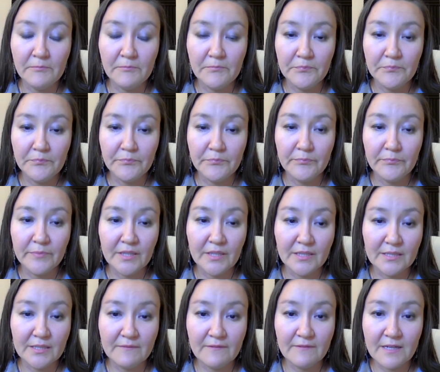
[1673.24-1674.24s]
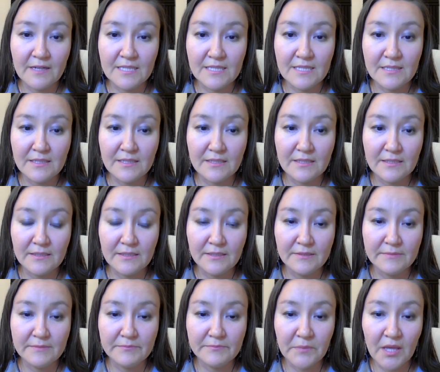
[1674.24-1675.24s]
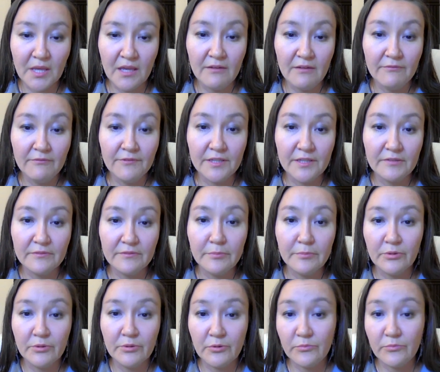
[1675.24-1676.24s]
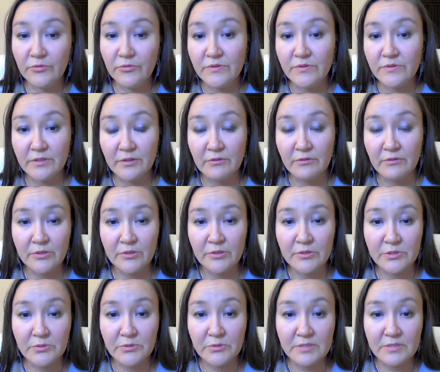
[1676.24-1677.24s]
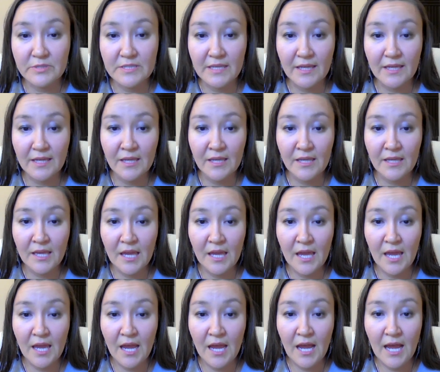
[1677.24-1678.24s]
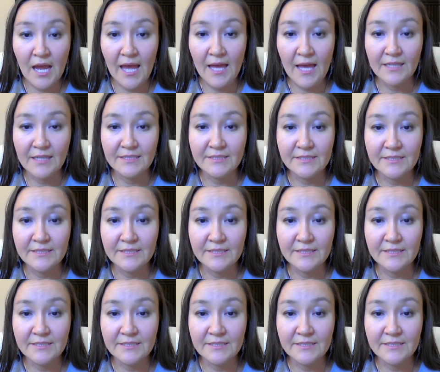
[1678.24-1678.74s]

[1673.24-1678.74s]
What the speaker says: make Lavazza available almost across USA. And